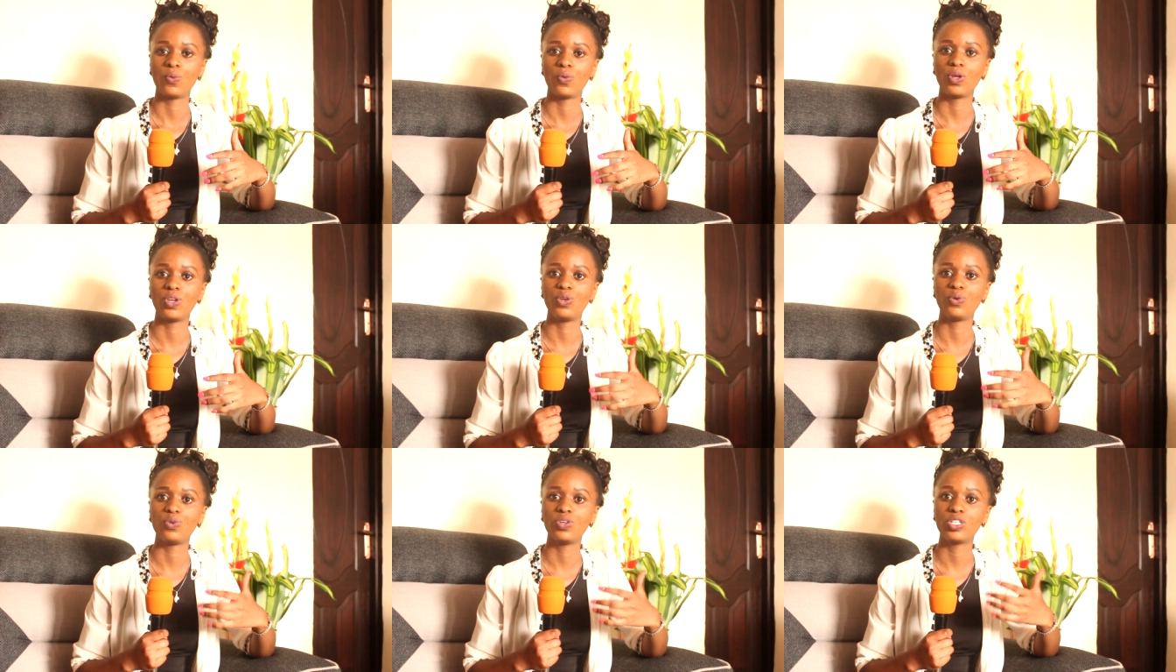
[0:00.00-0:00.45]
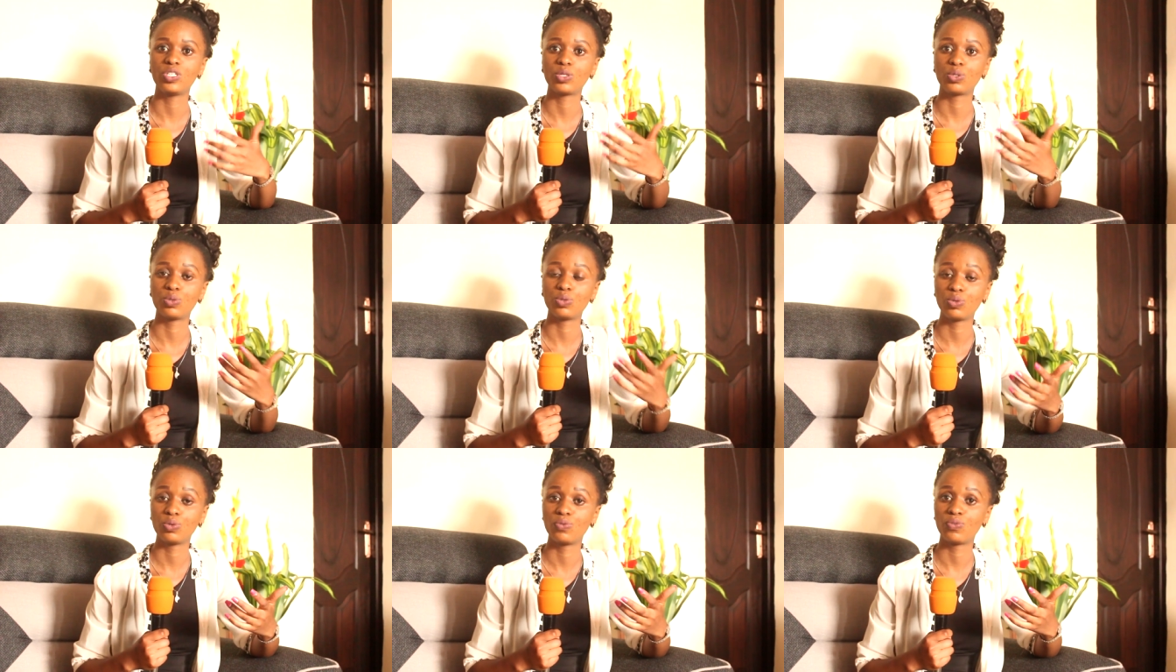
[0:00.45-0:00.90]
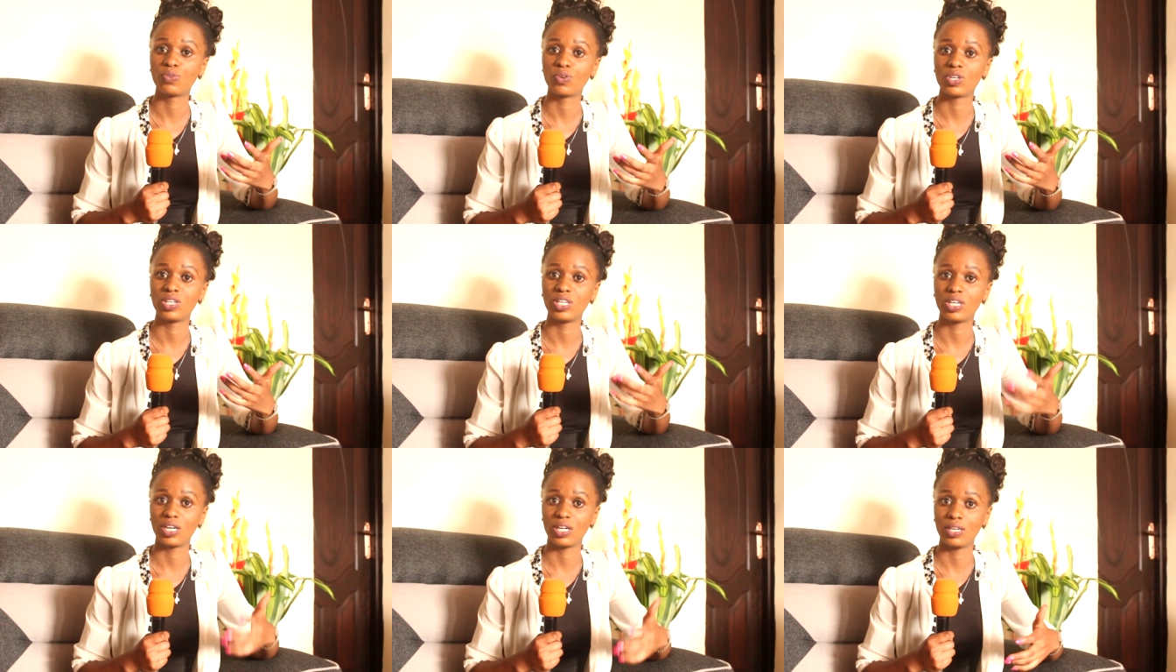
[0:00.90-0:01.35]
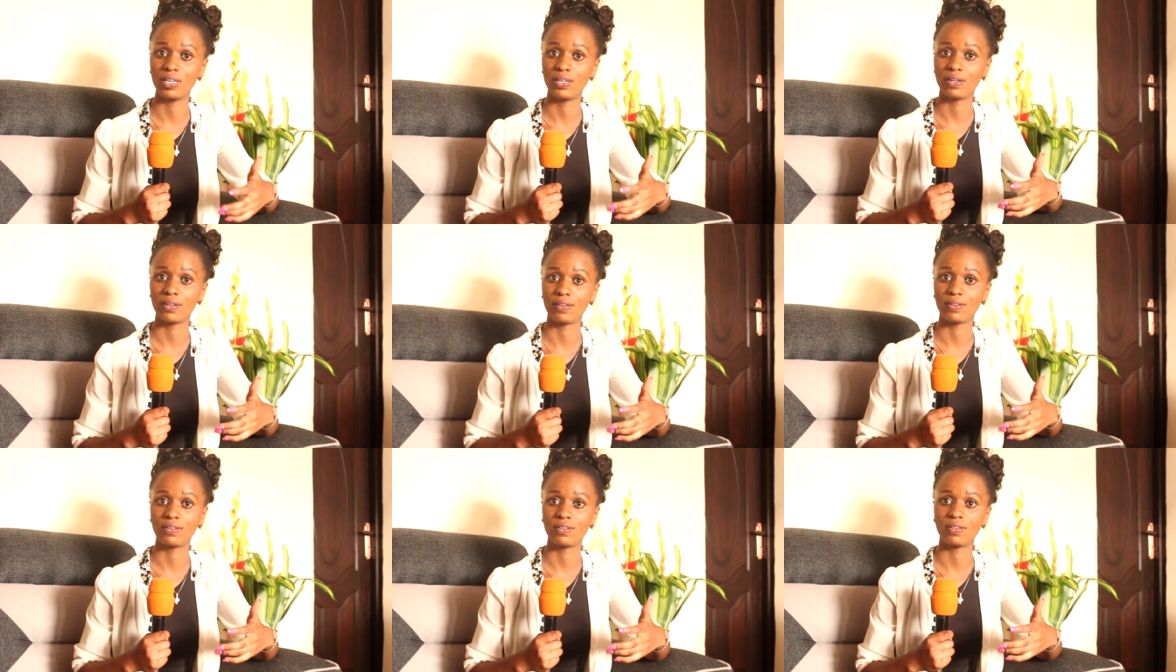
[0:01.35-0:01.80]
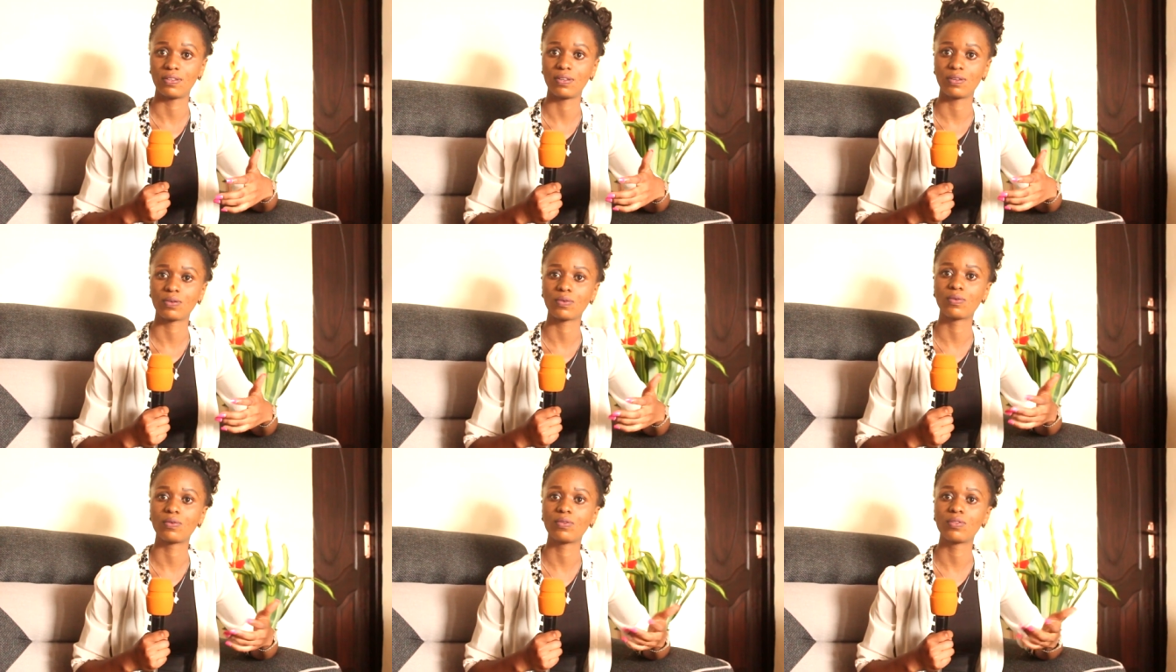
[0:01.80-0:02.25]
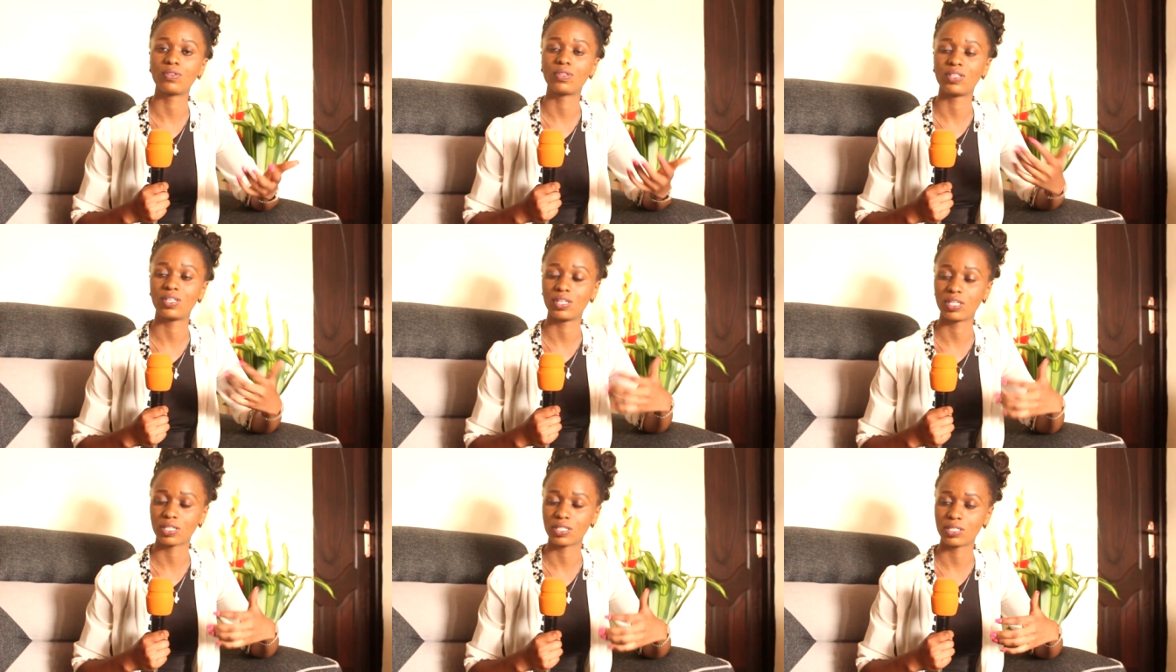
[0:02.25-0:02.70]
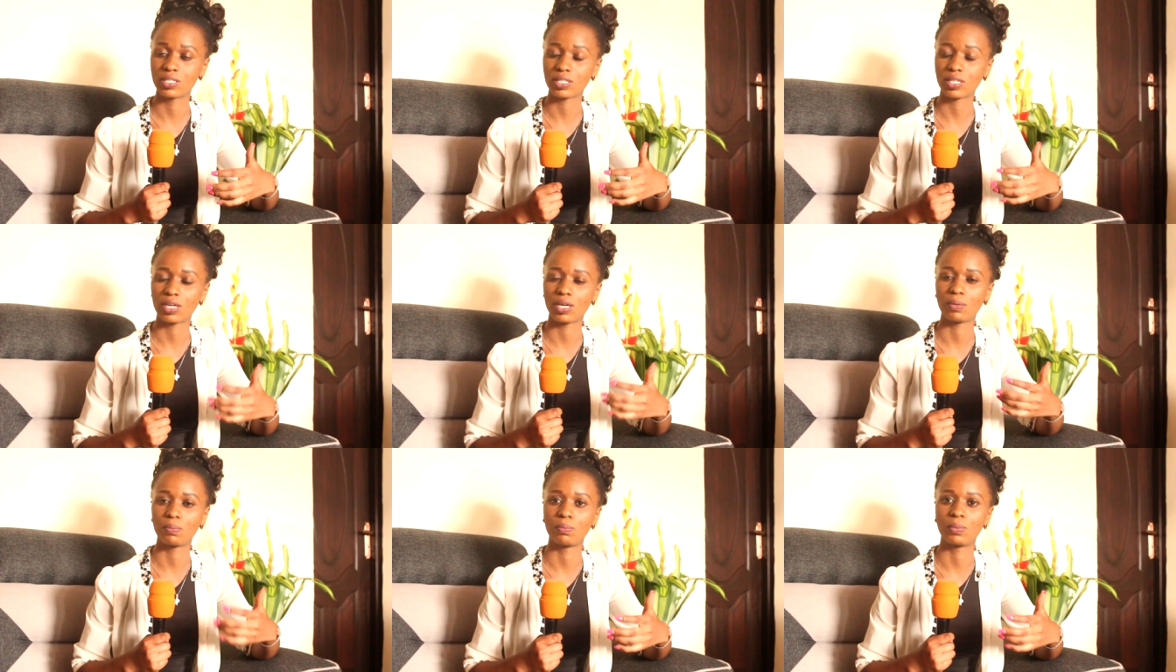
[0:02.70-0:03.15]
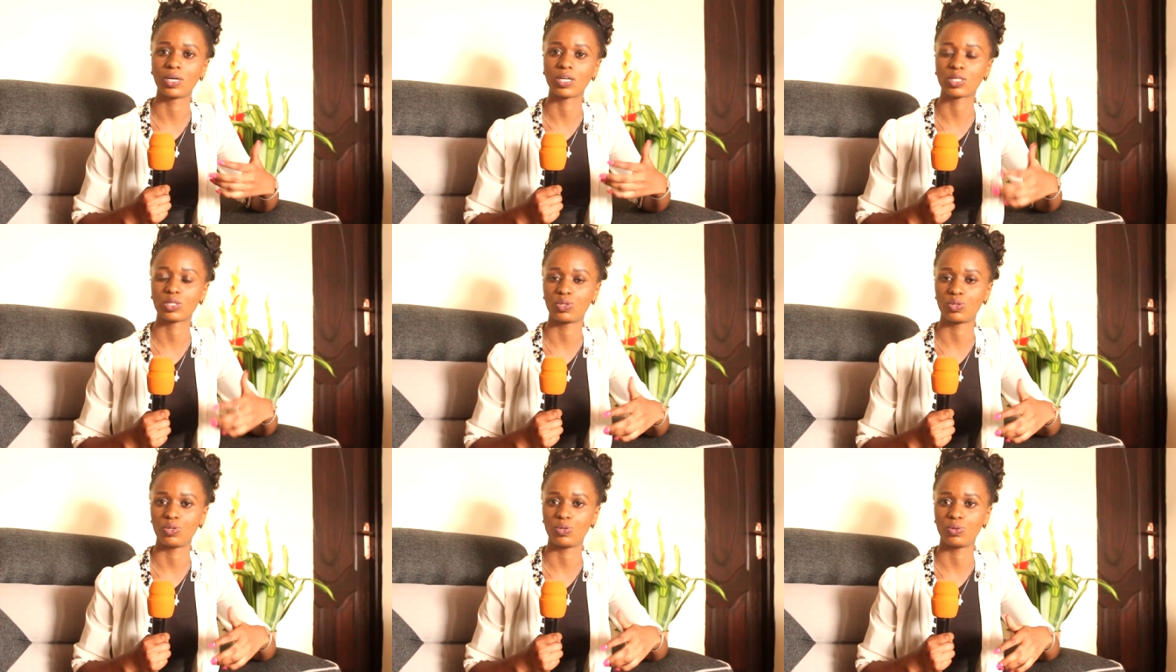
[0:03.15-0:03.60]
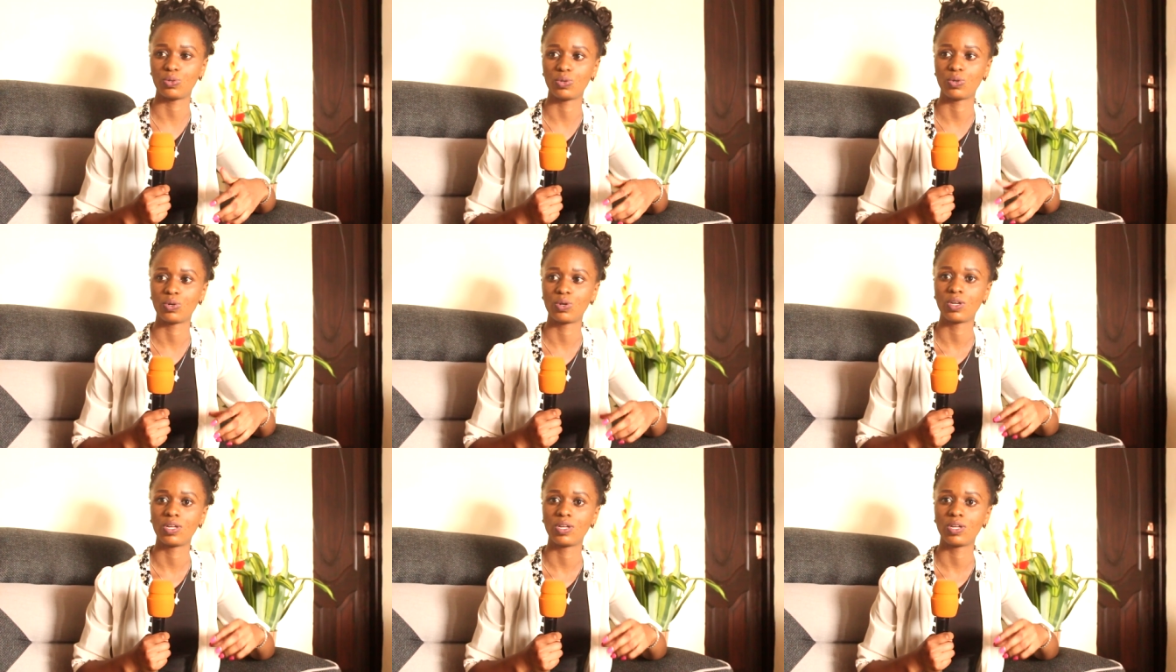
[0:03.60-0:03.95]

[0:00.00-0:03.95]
When you wish good for the others, good things come back to you.